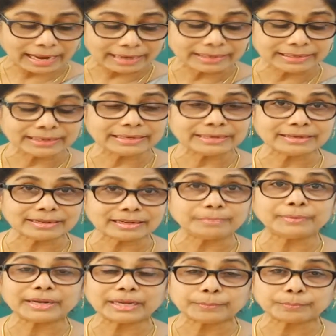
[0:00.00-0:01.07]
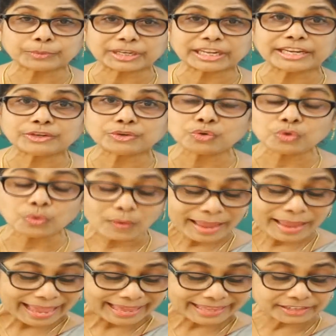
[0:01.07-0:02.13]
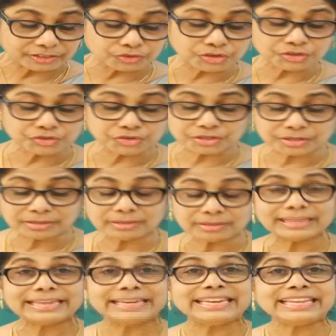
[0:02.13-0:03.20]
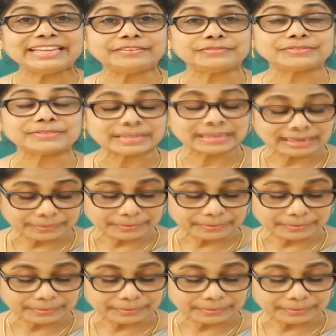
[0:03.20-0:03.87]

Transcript: onion, turmeric, potato and ginger leaves,